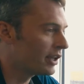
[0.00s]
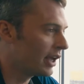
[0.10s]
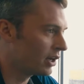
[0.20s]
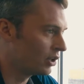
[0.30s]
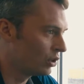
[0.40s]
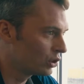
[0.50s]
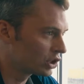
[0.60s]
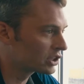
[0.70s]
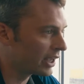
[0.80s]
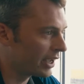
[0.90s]
at a huge
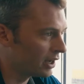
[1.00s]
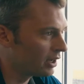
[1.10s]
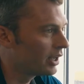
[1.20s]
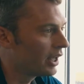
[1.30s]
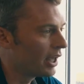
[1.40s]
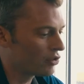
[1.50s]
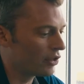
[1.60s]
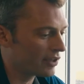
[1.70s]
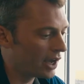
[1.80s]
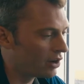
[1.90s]
scale, so
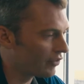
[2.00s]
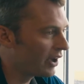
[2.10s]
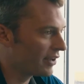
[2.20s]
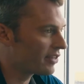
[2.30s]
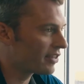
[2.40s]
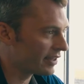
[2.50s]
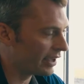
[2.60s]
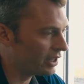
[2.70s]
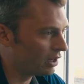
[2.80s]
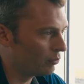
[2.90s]
it's kind of the
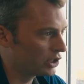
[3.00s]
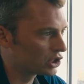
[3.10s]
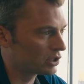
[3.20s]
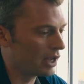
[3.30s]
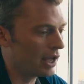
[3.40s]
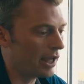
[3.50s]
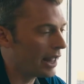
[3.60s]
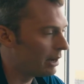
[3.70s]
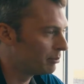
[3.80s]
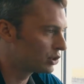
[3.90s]
scale which
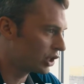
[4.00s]
helps